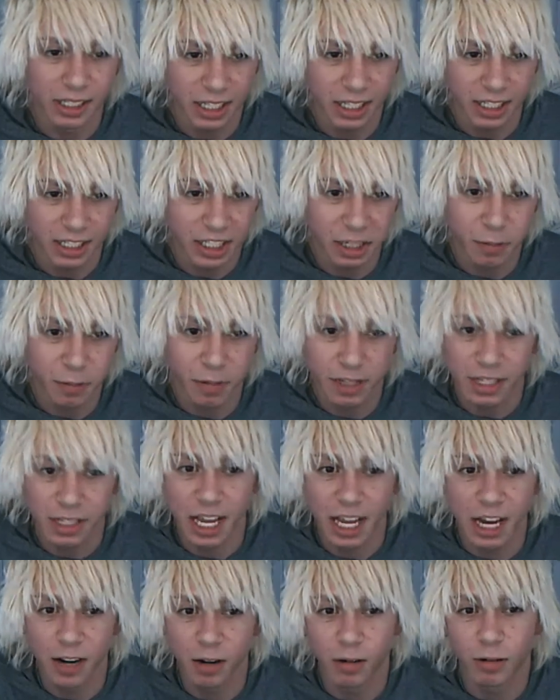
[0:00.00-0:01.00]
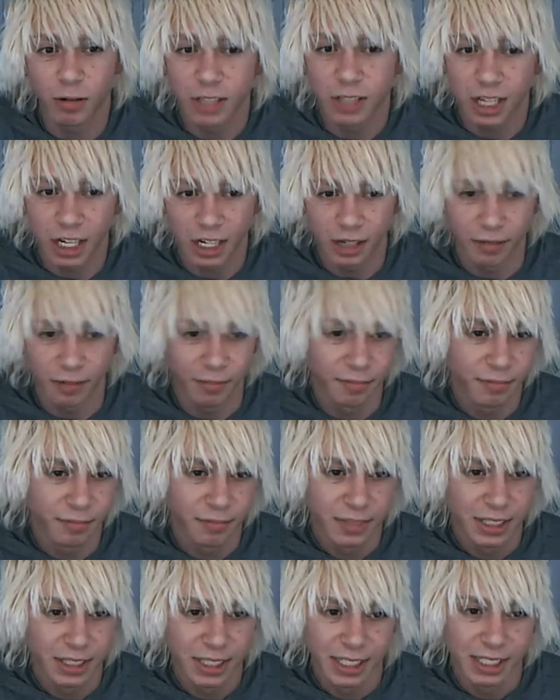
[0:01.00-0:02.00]
like, she was there the whole time.
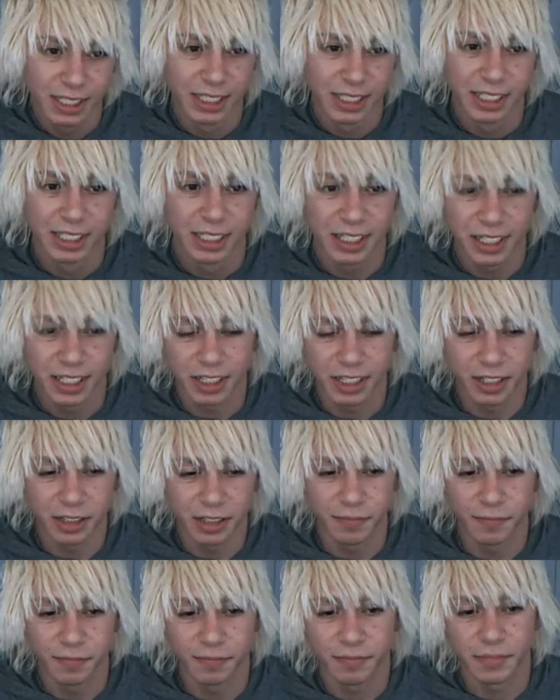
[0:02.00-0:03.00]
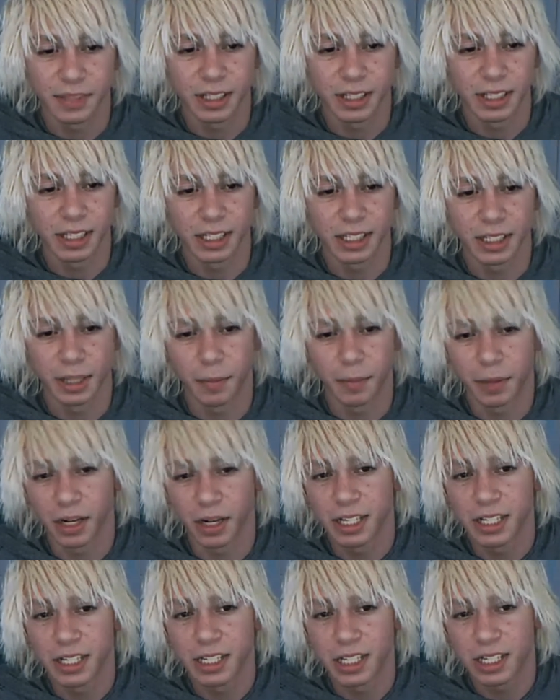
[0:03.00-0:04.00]
So, the
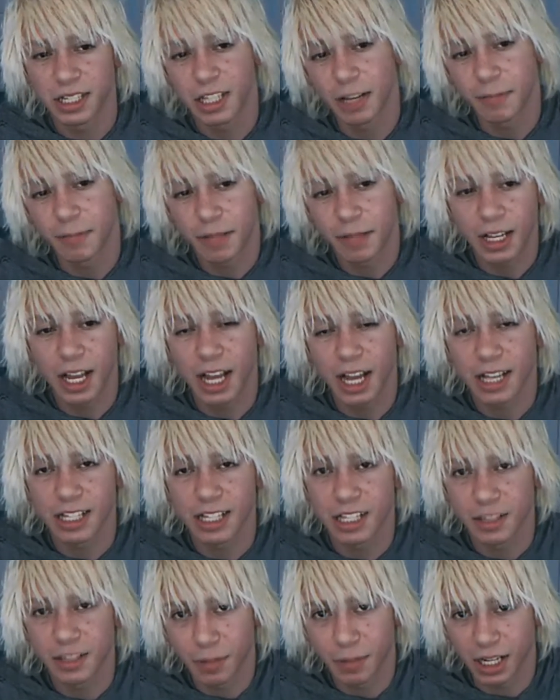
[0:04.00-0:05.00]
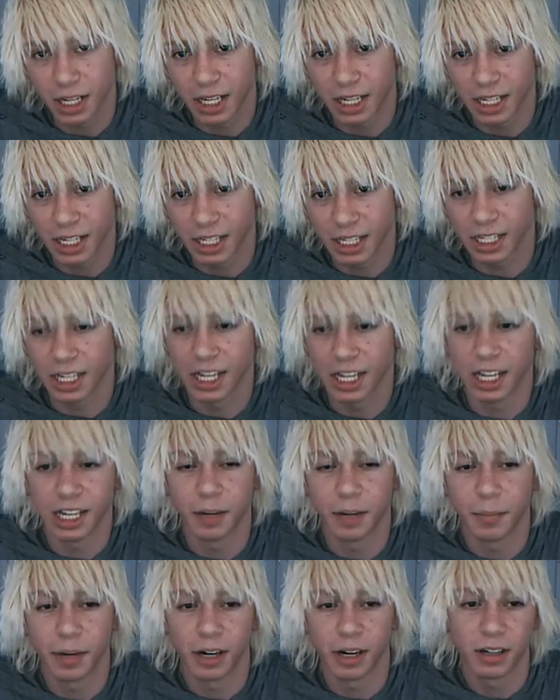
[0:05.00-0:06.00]
police looks up the license plate,
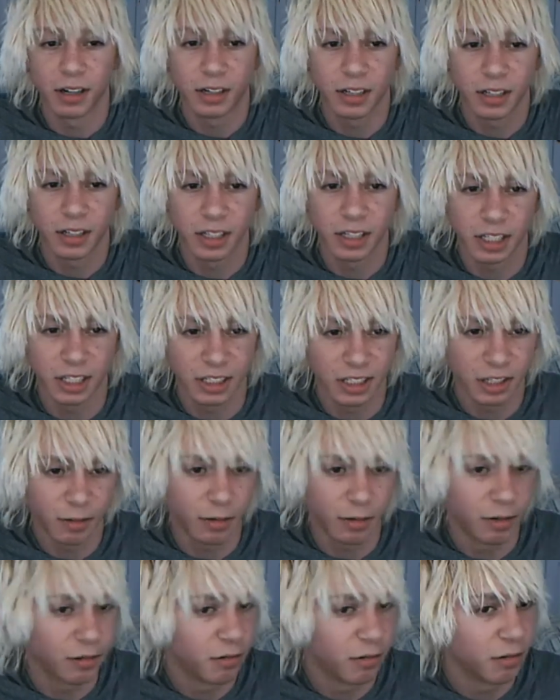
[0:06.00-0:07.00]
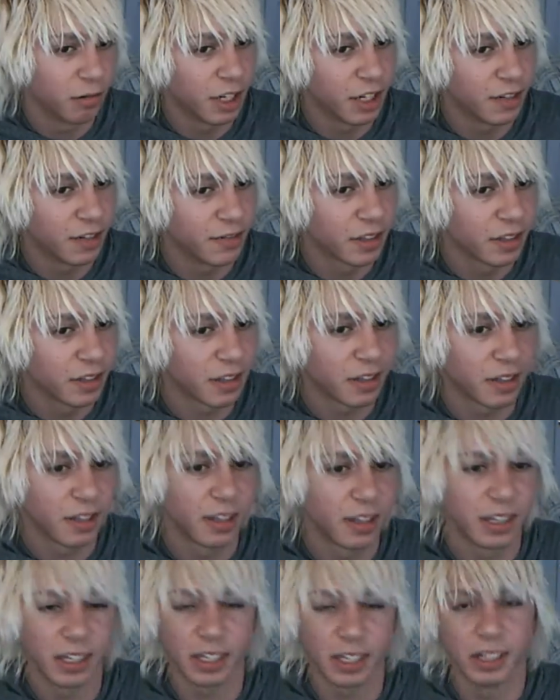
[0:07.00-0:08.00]
and apparently it's someone who lives,
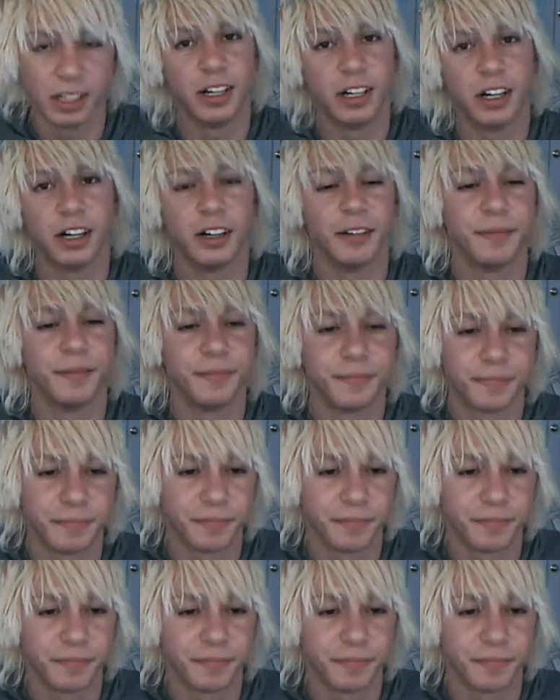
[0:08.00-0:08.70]
you know,